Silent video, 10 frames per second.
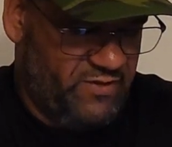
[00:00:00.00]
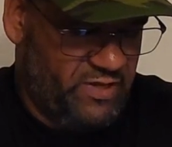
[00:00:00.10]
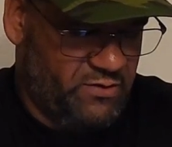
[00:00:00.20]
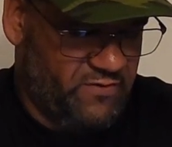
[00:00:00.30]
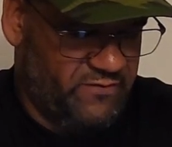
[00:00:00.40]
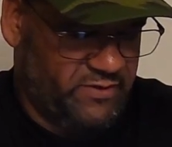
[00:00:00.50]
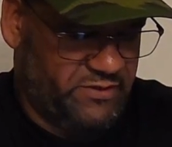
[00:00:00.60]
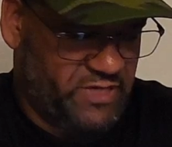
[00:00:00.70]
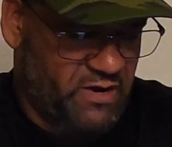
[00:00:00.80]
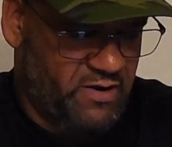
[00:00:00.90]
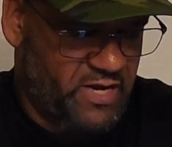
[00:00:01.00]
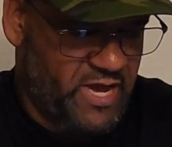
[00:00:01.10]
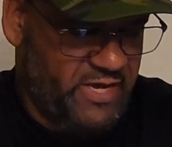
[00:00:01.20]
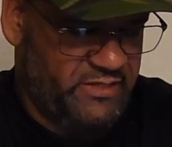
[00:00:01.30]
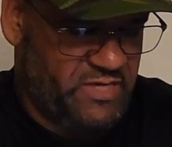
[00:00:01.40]
equivalent. Sorry
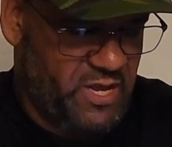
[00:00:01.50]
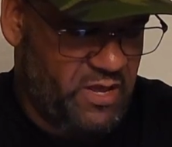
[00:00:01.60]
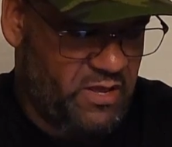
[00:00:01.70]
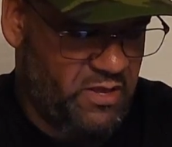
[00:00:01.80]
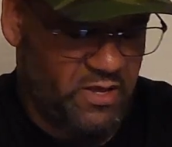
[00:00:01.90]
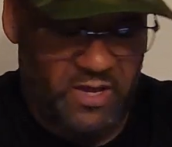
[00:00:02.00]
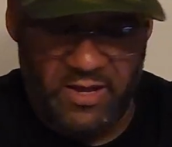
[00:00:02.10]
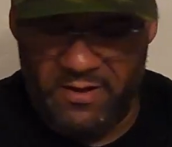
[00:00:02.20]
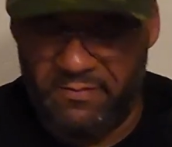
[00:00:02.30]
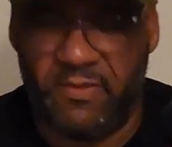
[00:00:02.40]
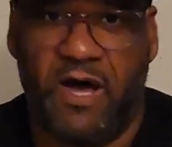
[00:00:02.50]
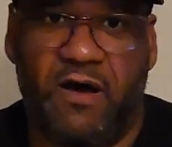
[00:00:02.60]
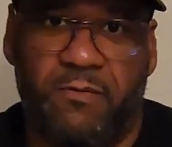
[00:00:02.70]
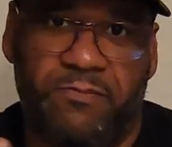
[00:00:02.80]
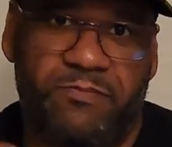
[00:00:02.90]
guys.
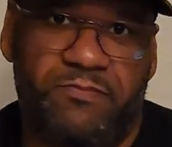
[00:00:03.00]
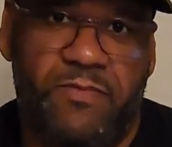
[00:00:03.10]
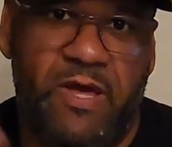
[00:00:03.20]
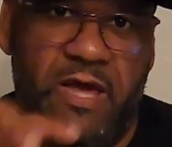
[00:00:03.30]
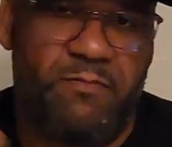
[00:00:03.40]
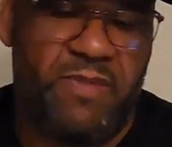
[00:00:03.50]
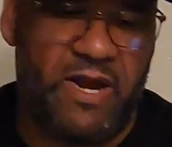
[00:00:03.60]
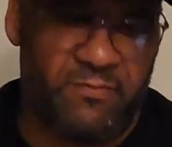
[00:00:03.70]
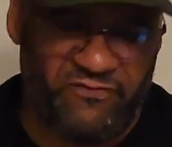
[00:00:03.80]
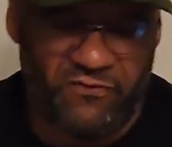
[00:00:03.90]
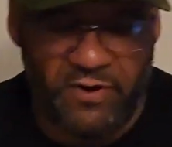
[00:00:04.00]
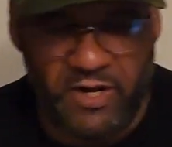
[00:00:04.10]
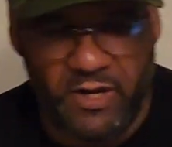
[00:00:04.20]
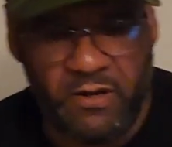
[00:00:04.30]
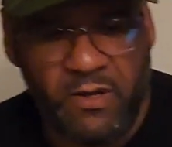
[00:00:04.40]
I'll embed them for
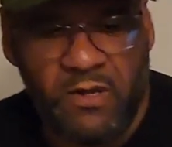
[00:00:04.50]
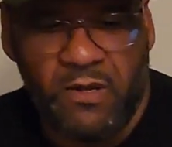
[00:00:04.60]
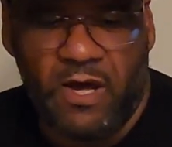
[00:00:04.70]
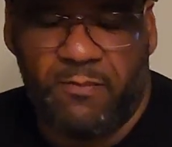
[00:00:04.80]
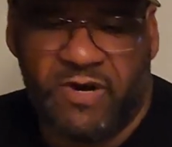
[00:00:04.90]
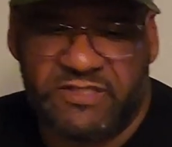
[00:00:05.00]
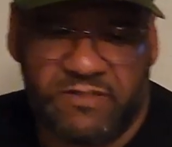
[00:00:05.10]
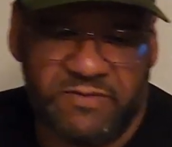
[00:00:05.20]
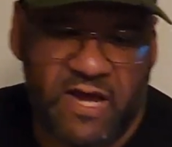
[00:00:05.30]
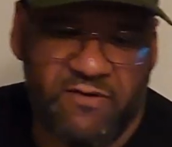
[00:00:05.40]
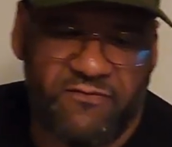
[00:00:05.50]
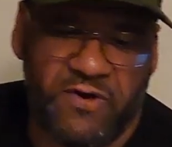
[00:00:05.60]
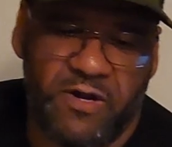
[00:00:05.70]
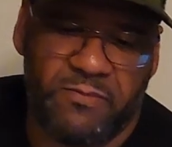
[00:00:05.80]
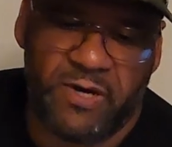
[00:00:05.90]
you. I'll bust them down for
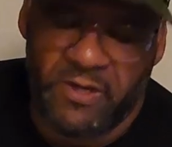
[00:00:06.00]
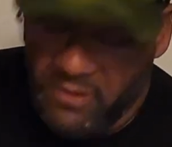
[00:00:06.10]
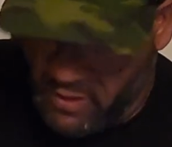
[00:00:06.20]
you, but